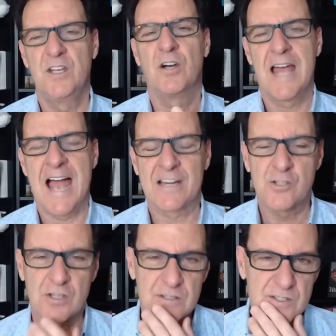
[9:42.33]
your
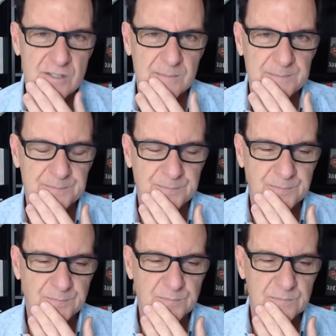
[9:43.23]
actions.
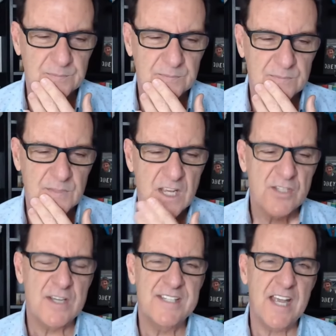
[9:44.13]

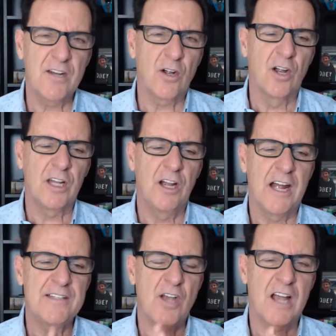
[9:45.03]
So I said earlier,
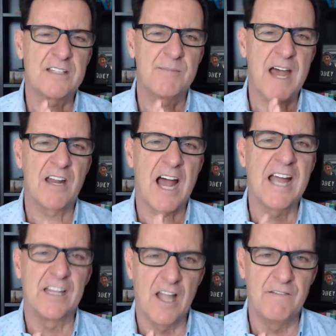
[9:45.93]
I talked about
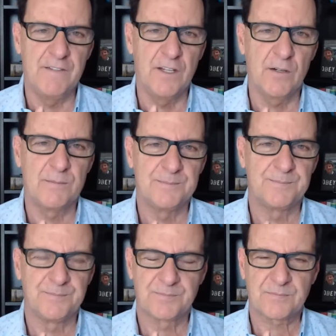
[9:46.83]
I love you.
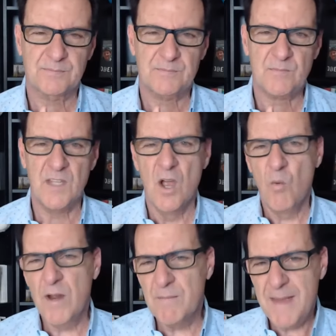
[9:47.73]

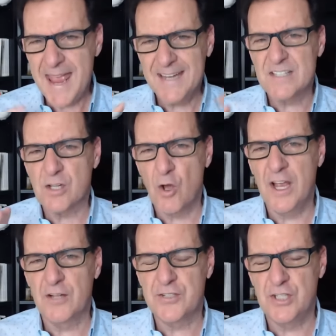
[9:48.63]
When a man is
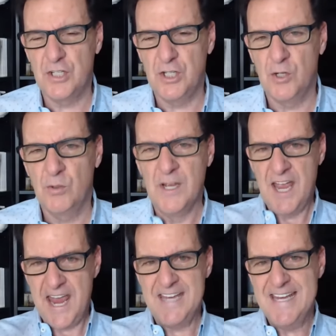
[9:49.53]
loyal to you
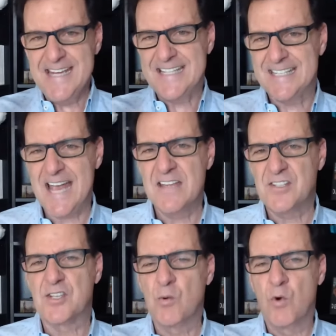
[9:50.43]
and he
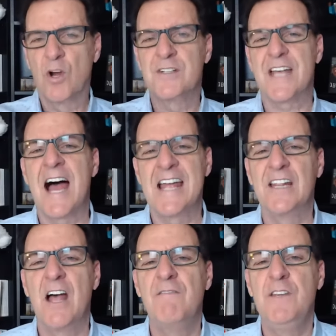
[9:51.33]
says the words, I
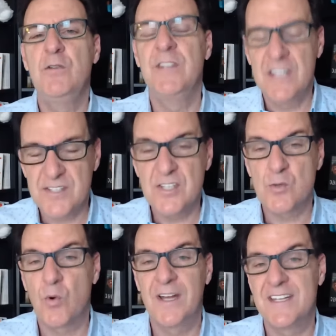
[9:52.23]
love you, this
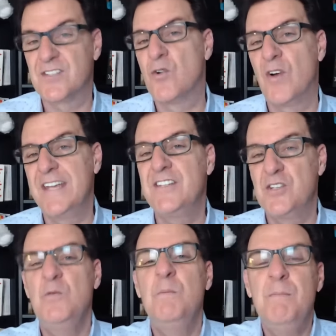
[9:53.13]
is what it's going
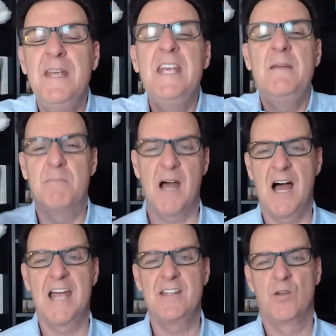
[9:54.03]
to mean
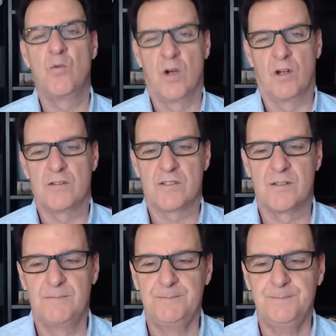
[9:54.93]
behind the words